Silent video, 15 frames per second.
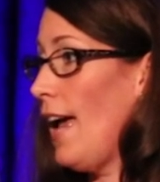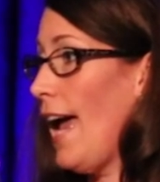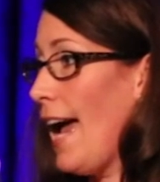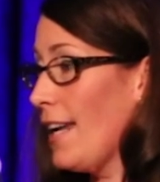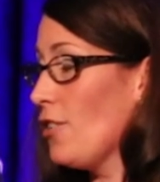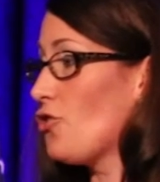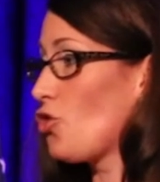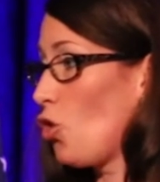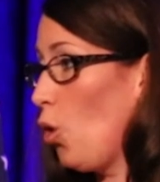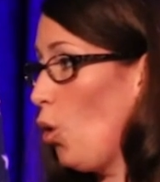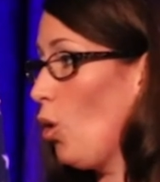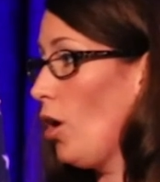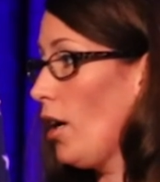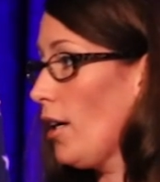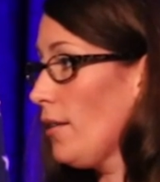At its
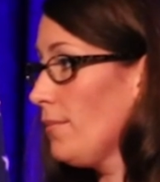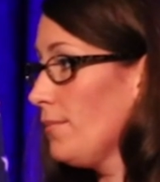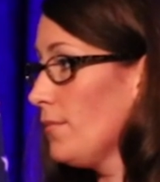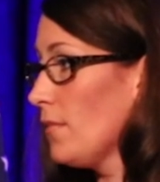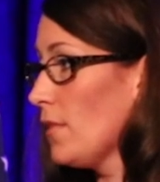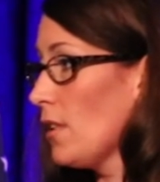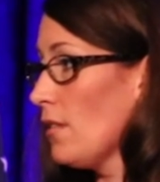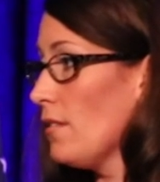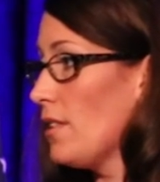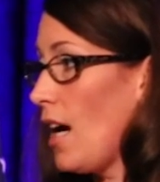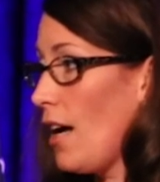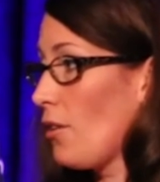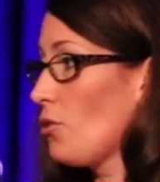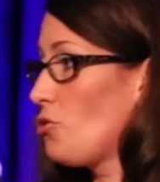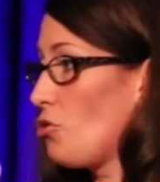core,
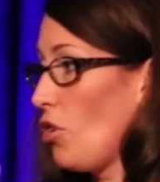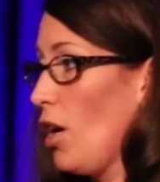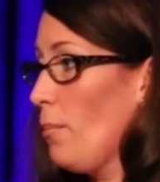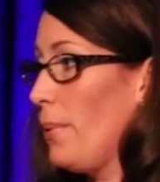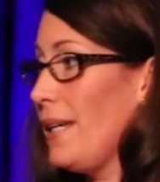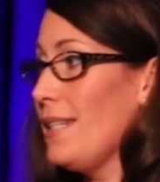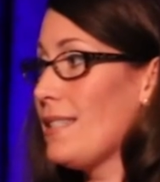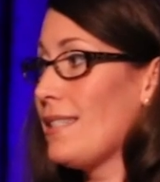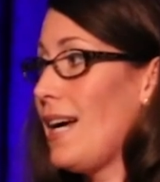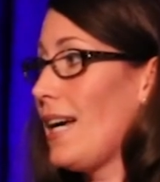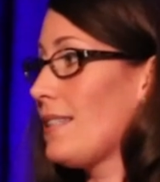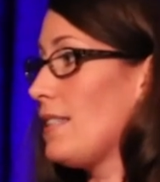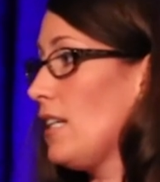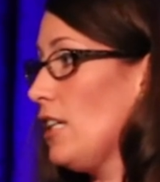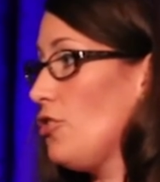Donald Trump is
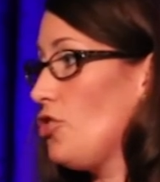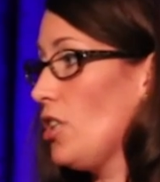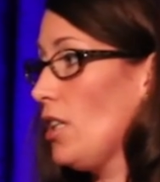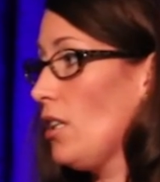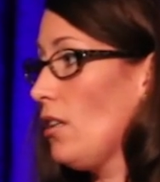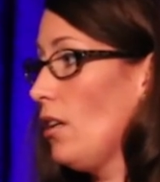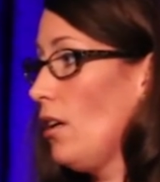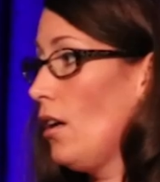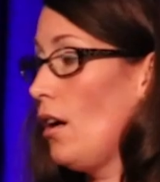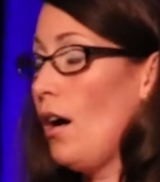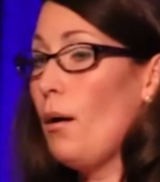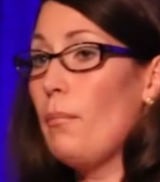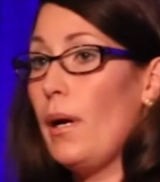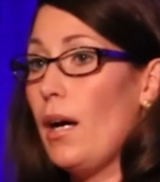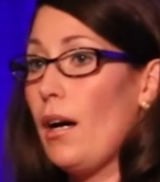not teaching
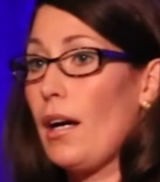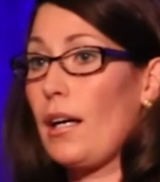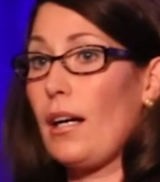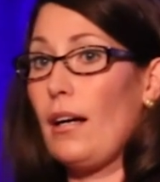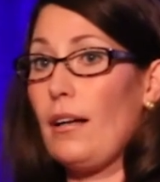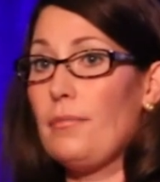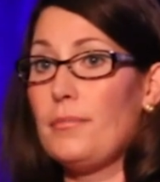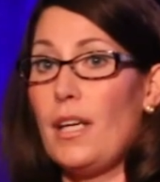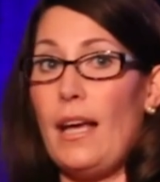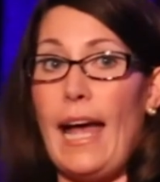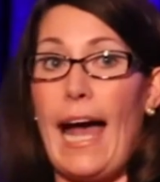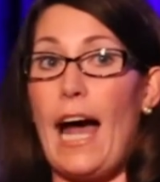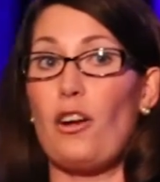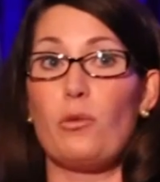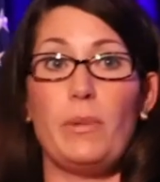America
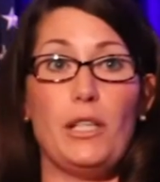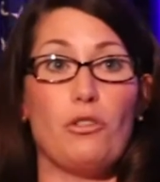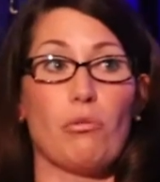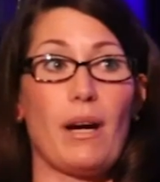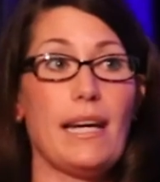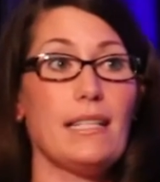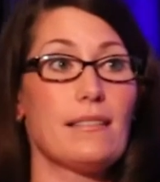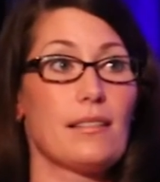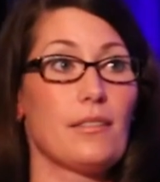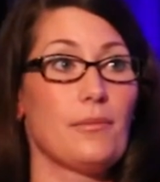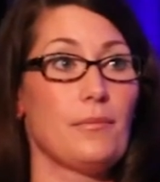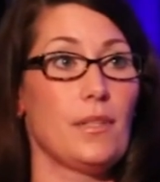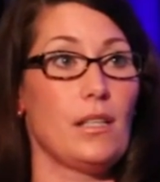how to be great.